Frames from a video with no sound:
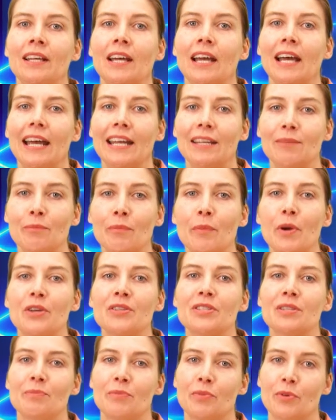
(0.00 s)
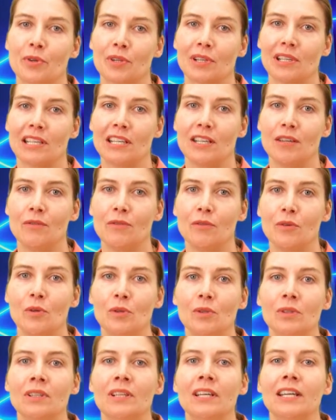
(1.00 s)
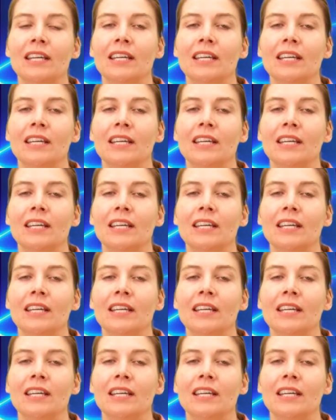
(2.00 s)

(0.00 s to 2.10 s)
and most importantly of all,